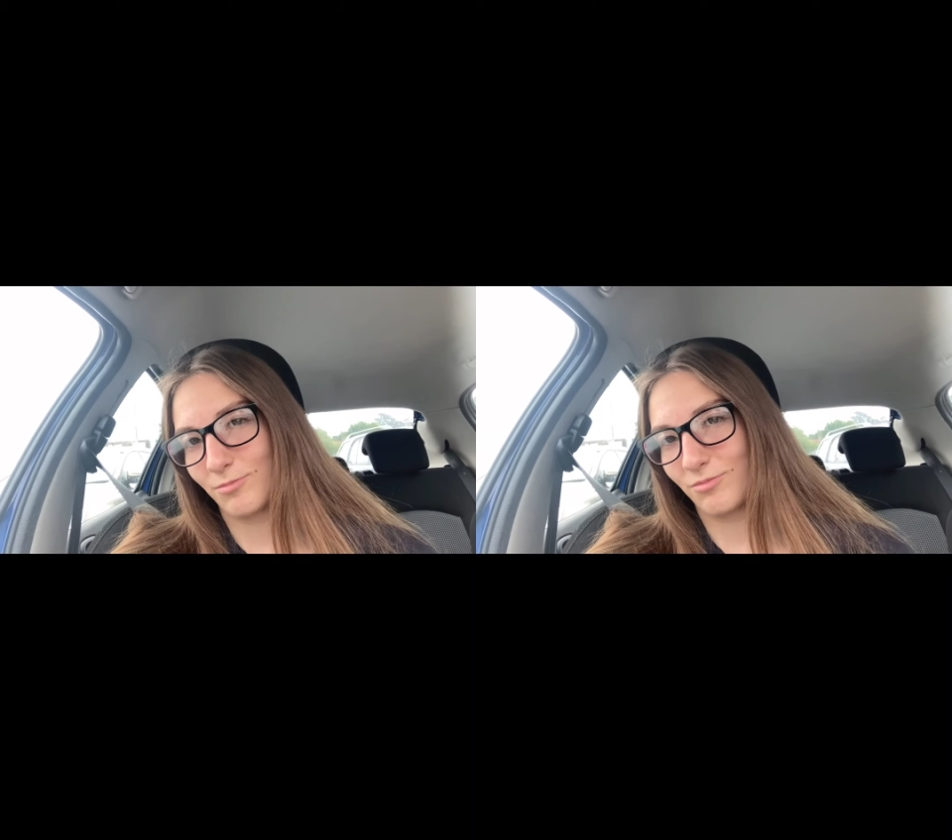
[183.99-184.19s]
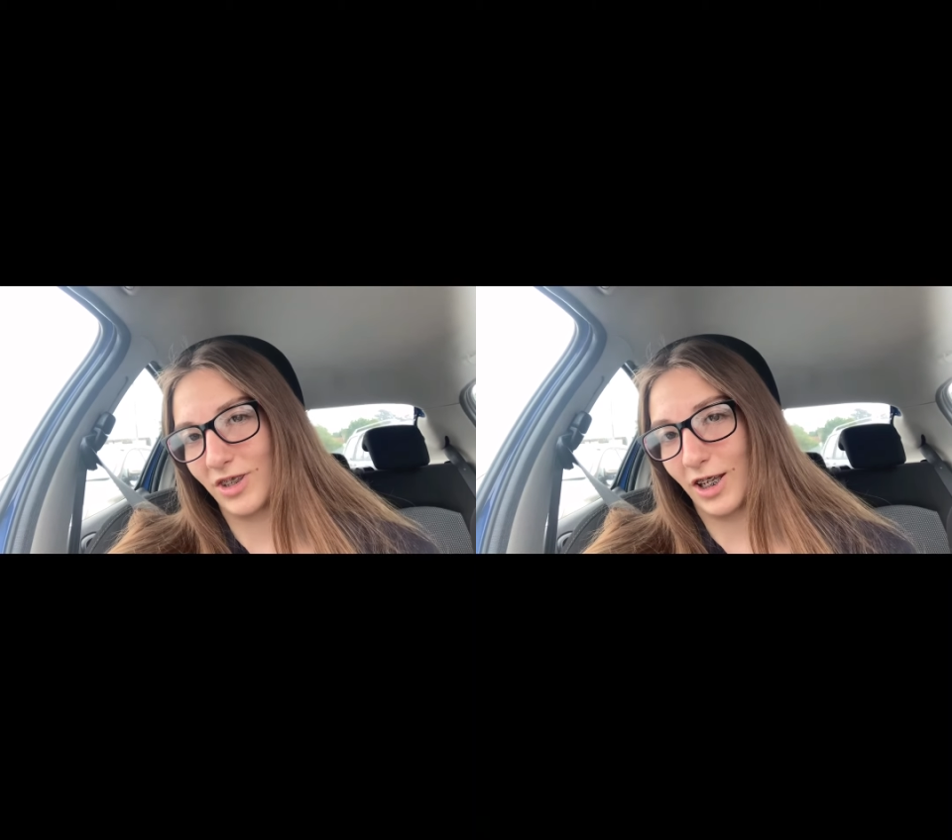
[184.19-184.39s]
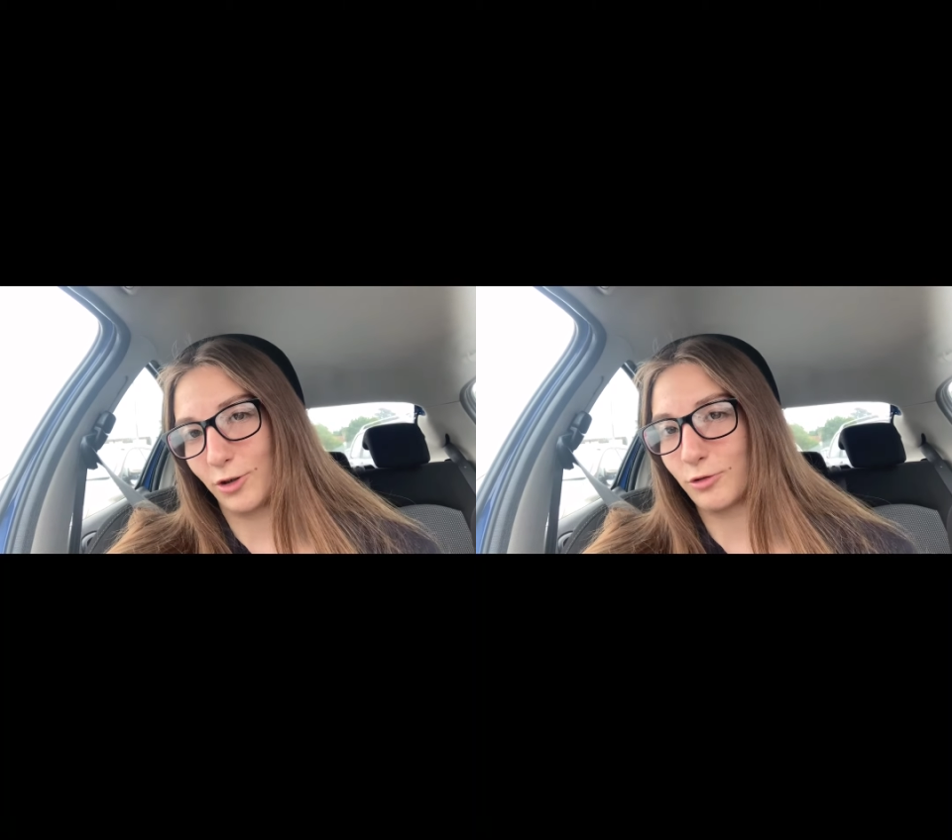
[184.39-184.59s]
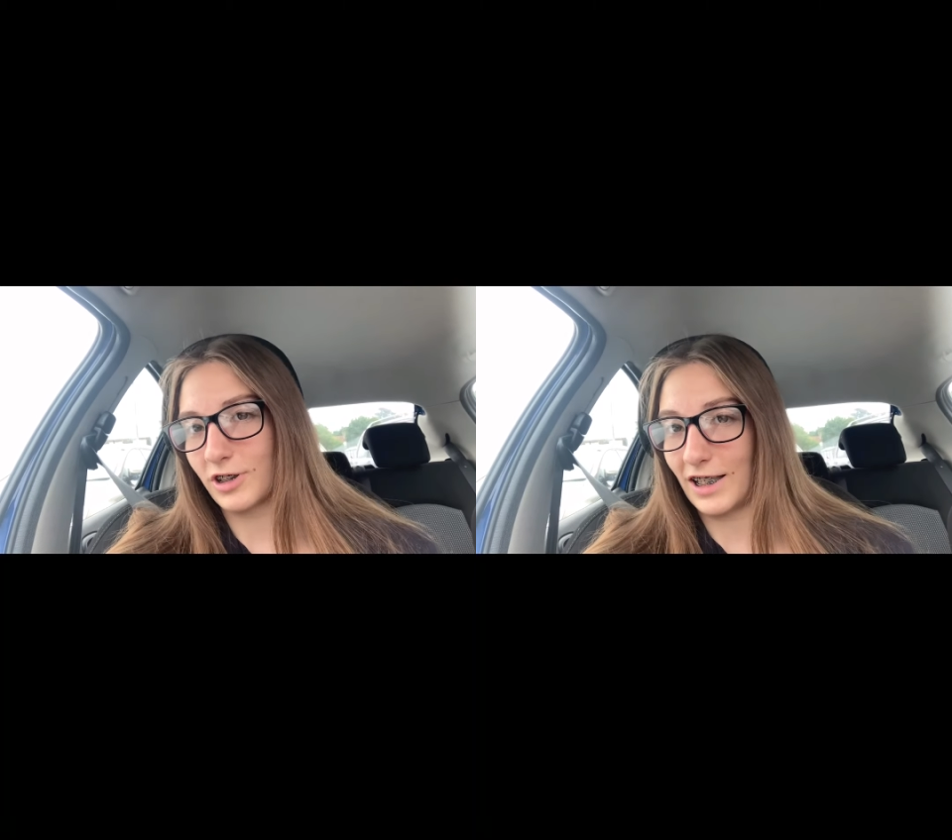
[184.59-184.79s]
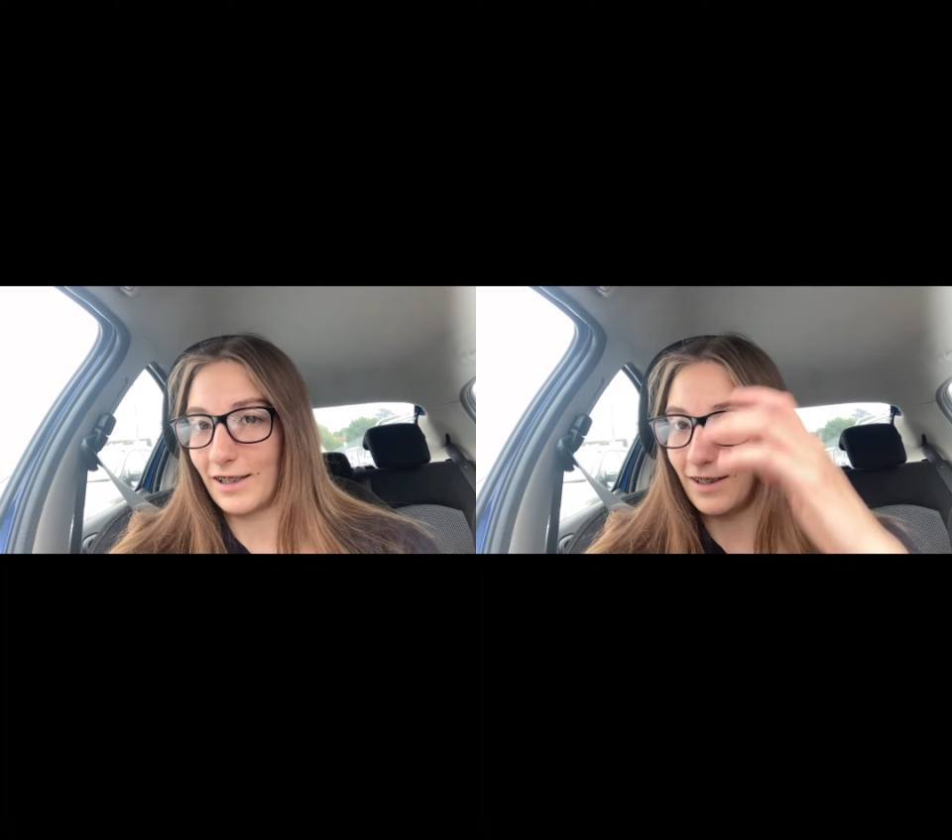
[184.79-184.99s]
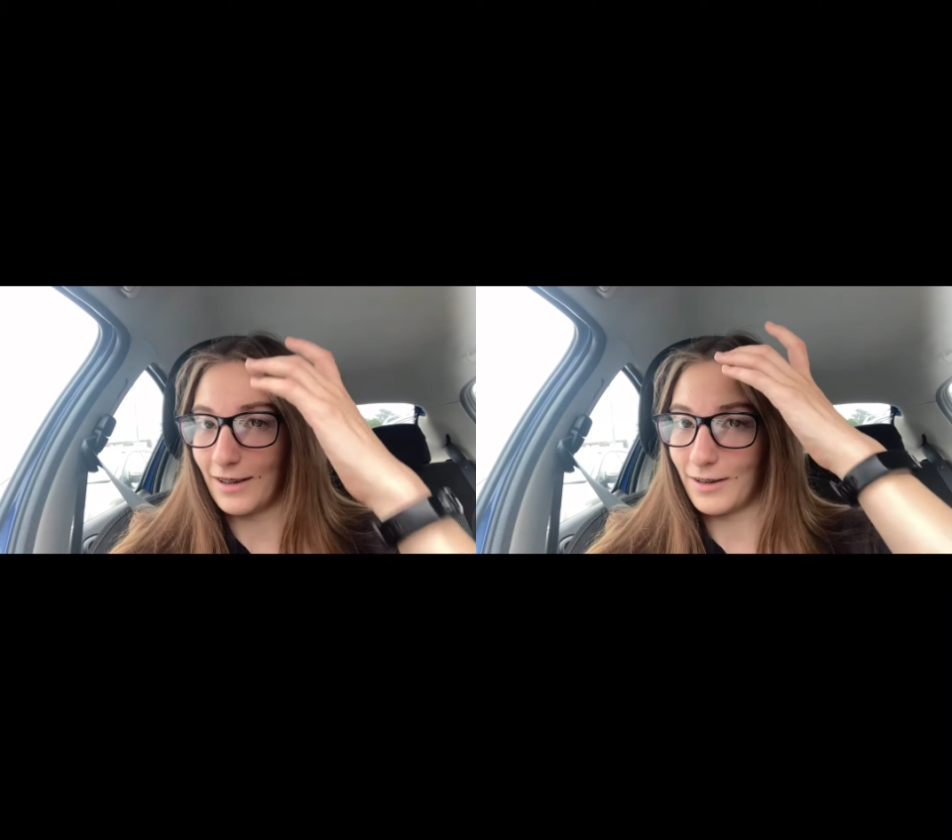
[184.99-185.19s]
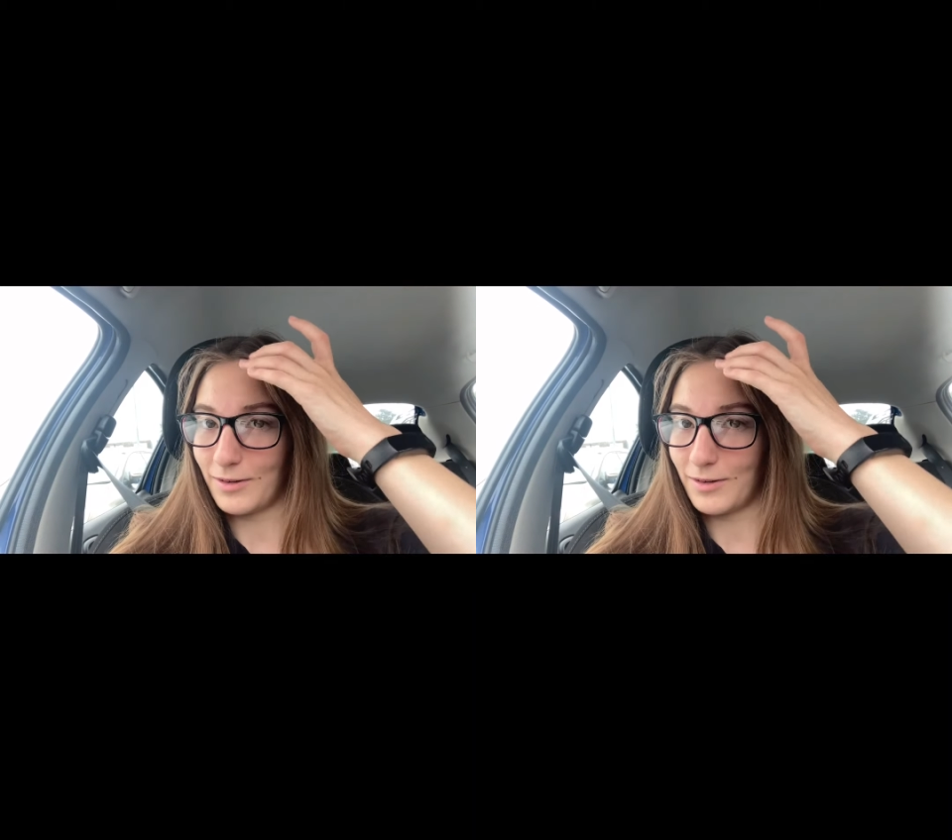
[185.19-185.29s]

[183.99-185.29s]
that you're taking.